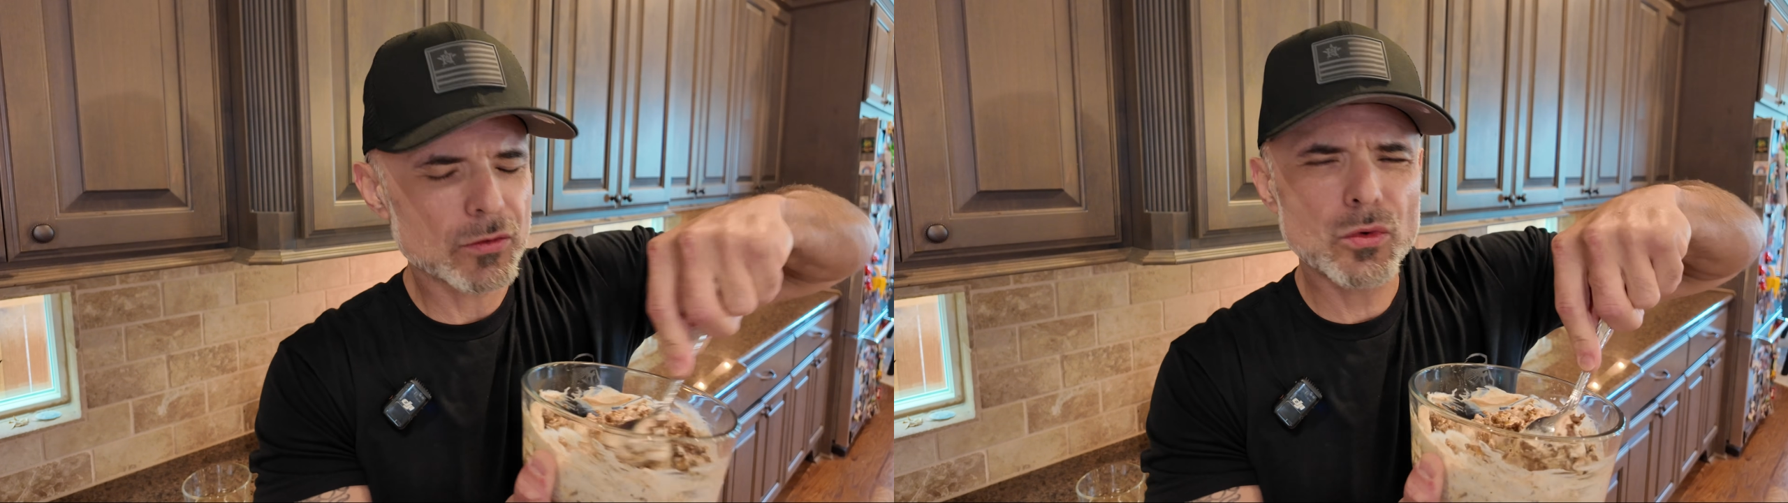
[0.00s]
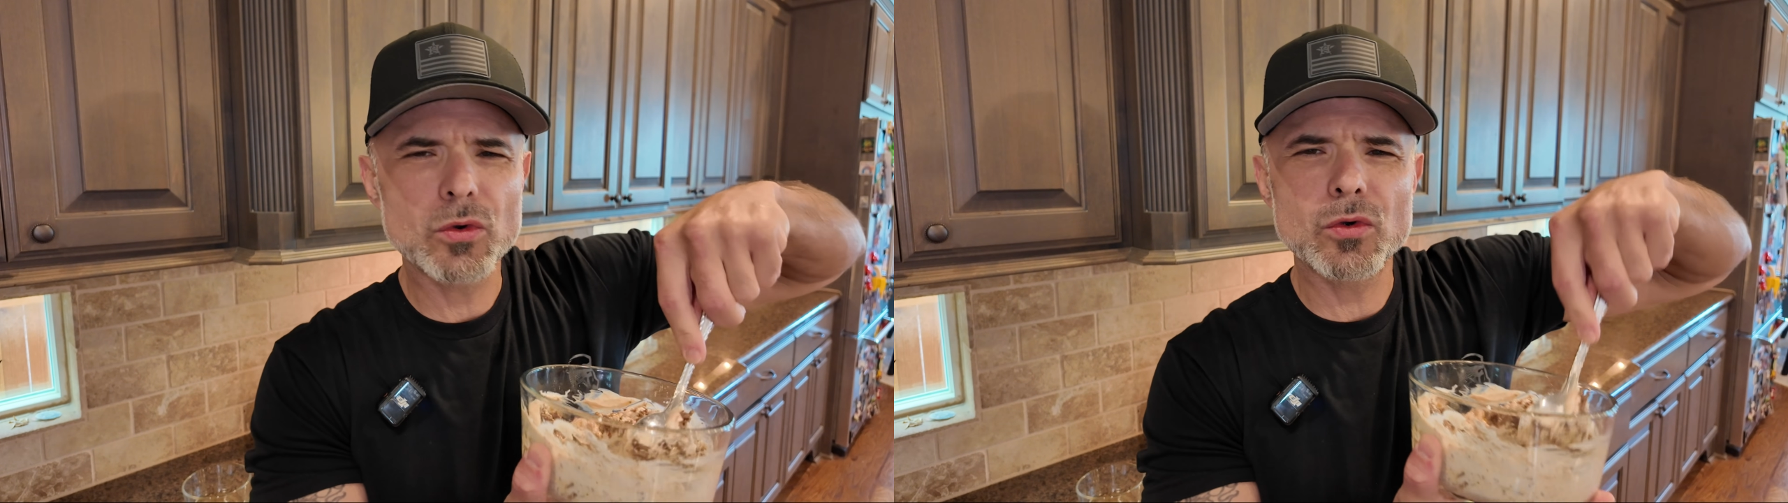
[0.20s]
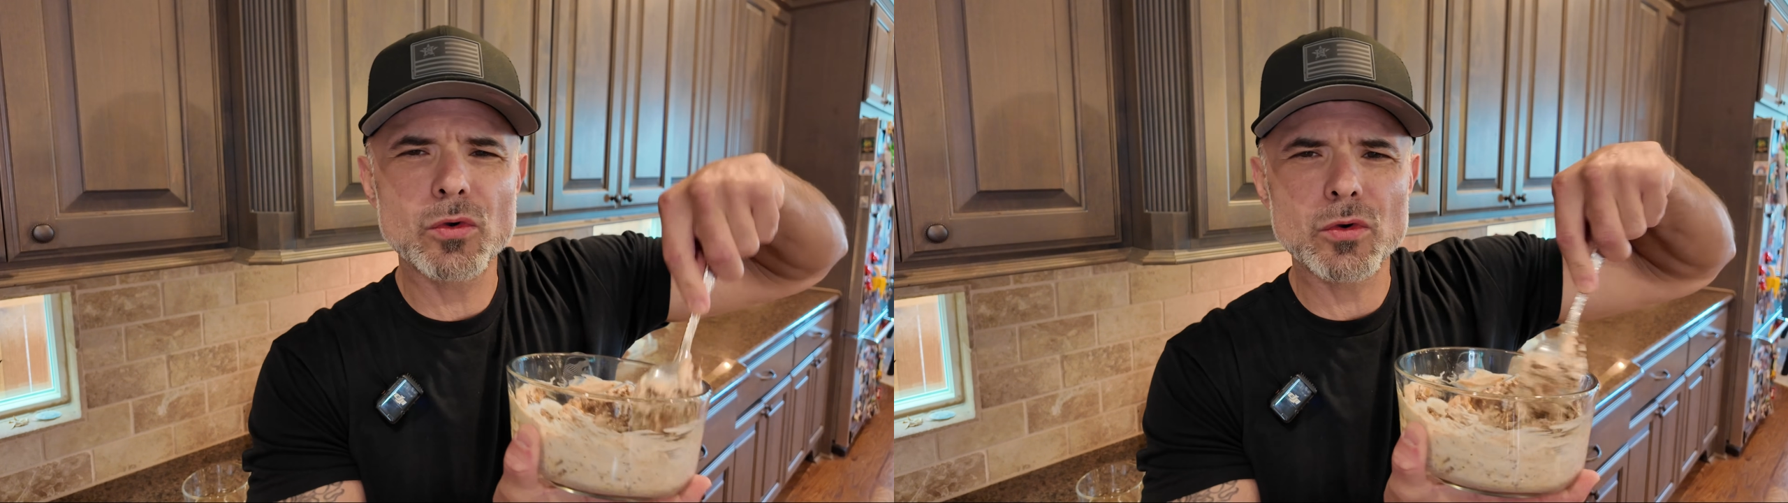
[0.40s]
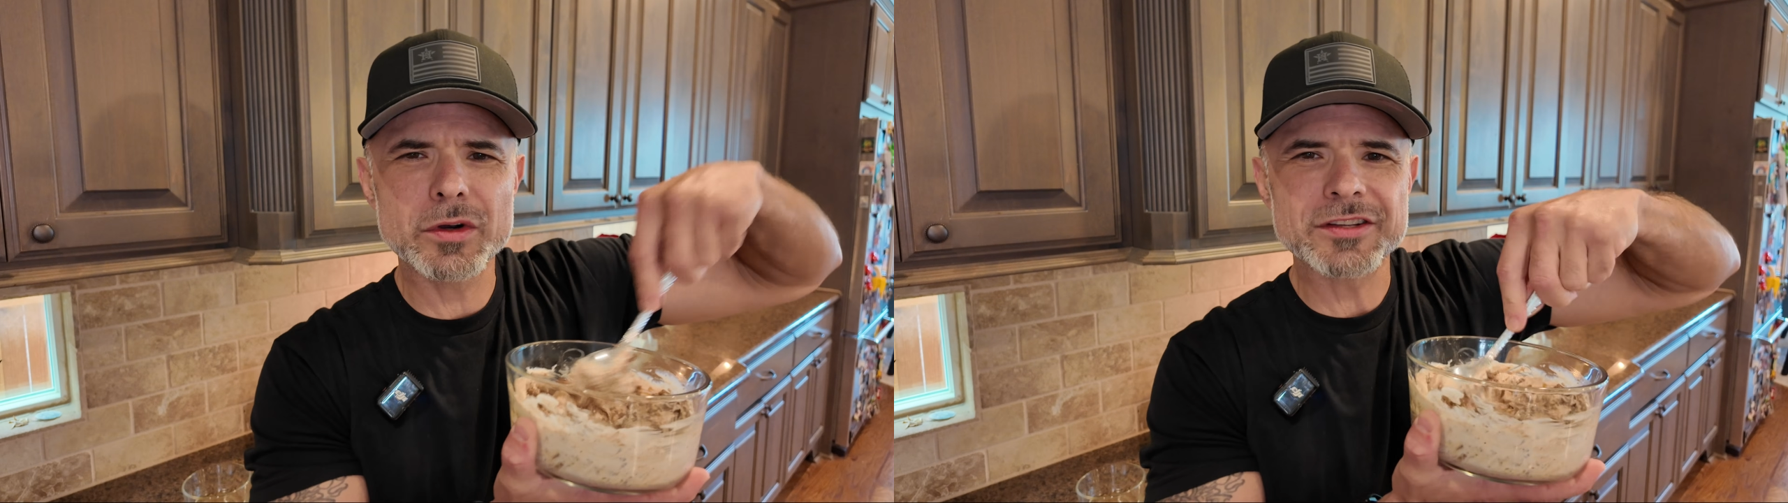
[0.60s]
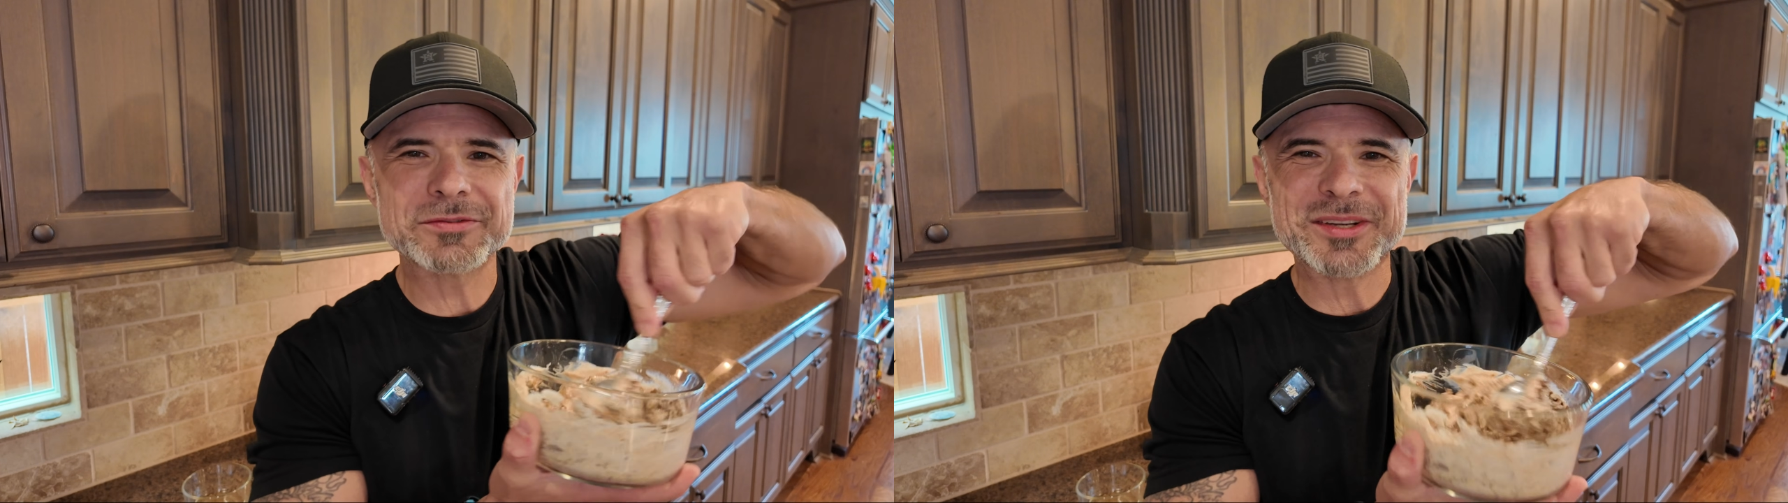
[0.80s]
Ooh,
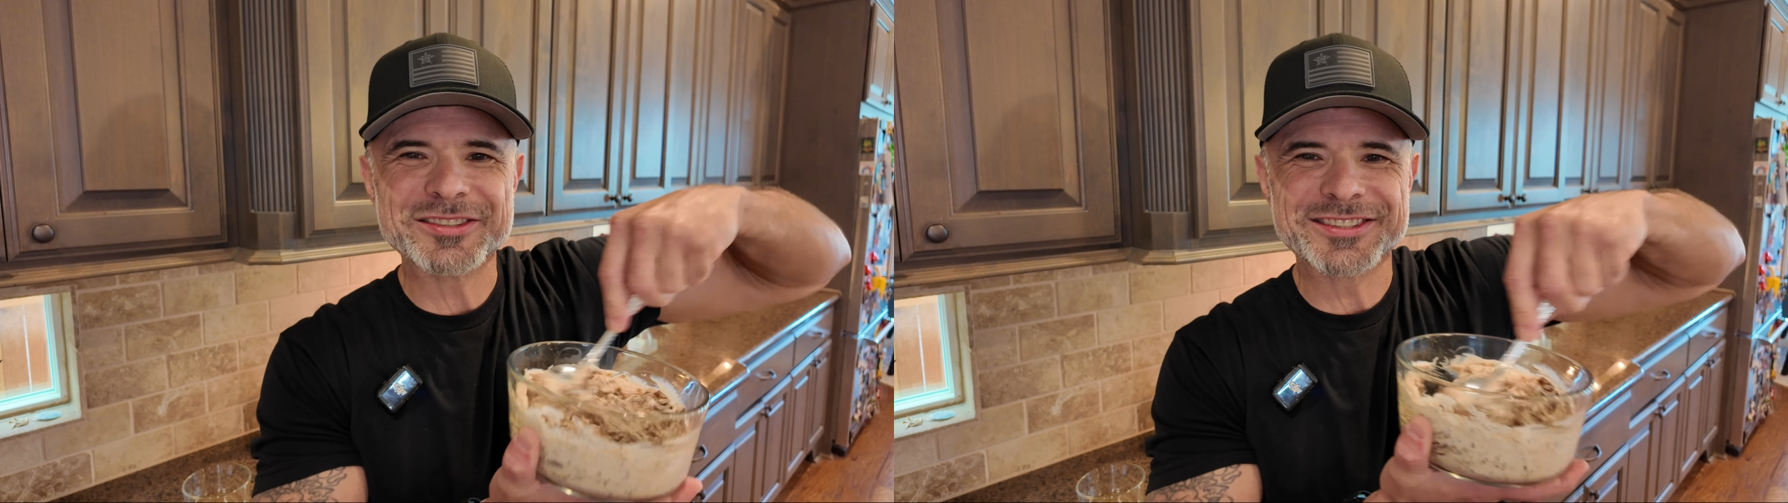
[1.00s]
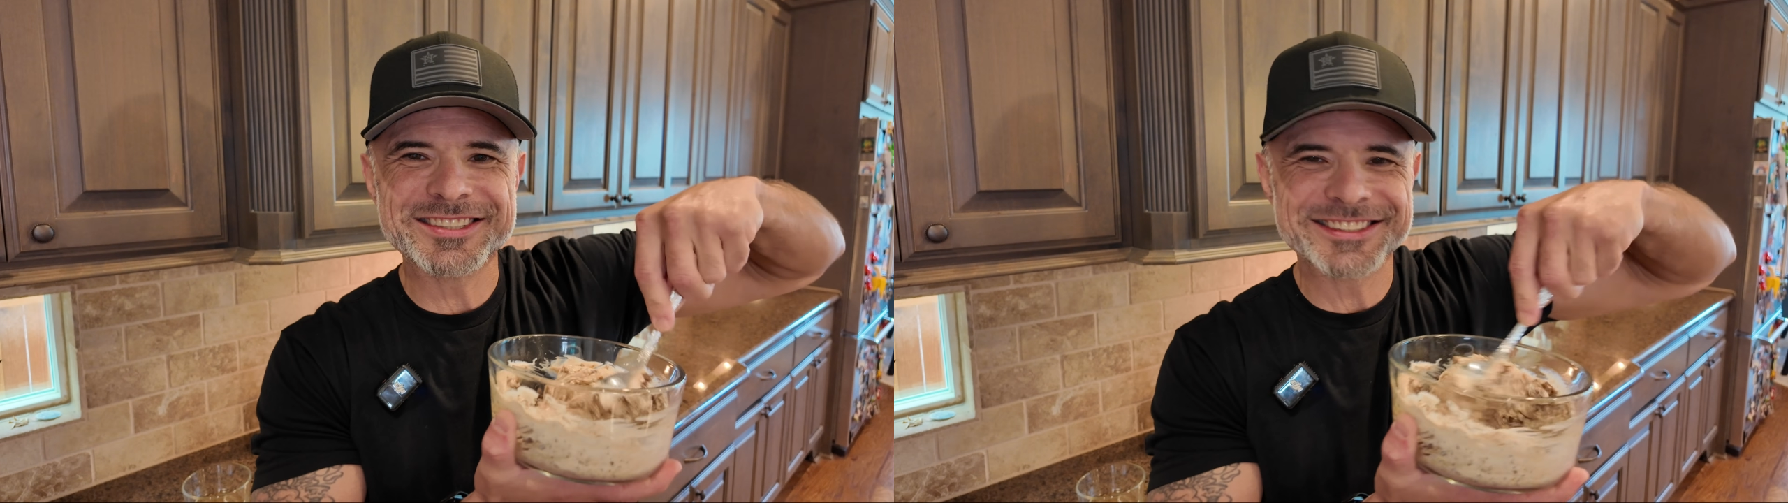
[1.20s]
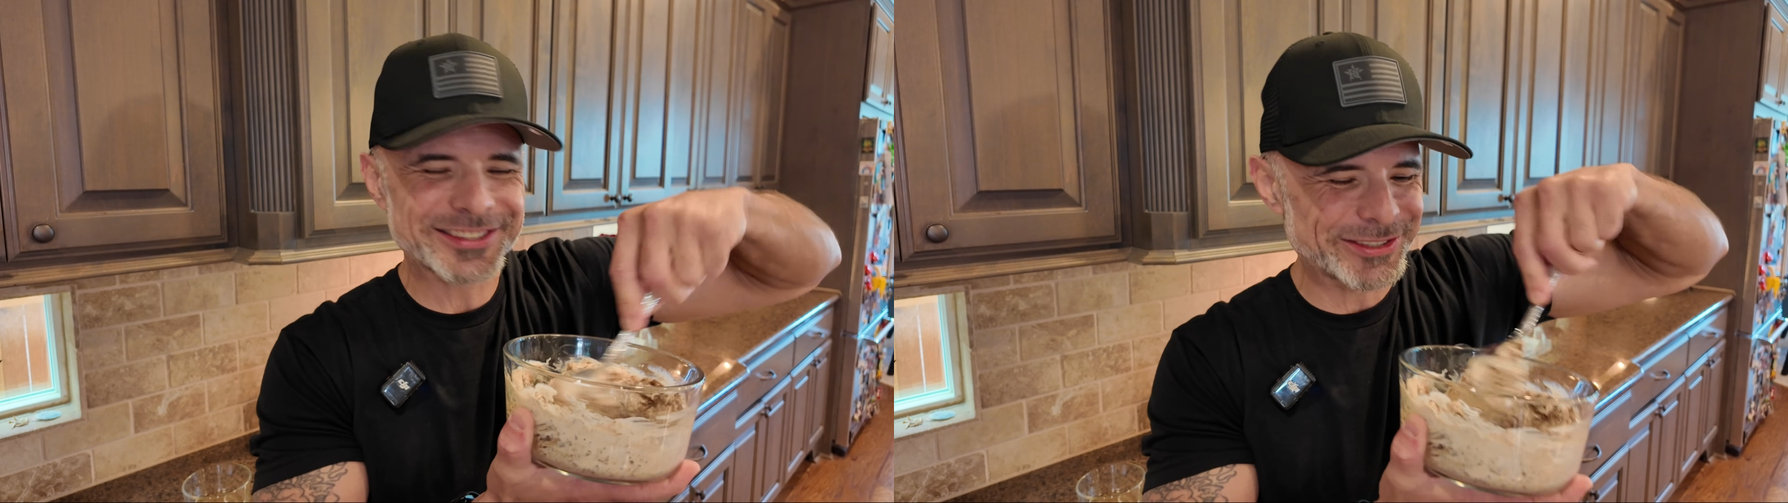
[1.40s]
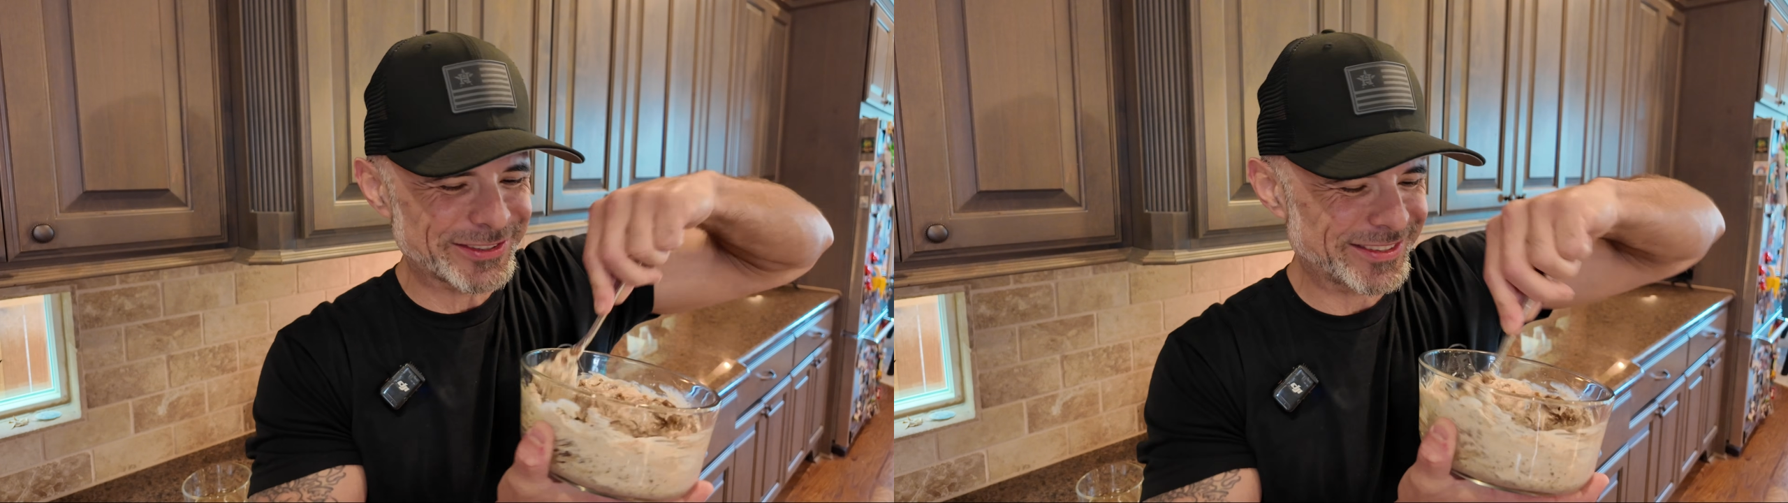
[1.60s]
that smells good too.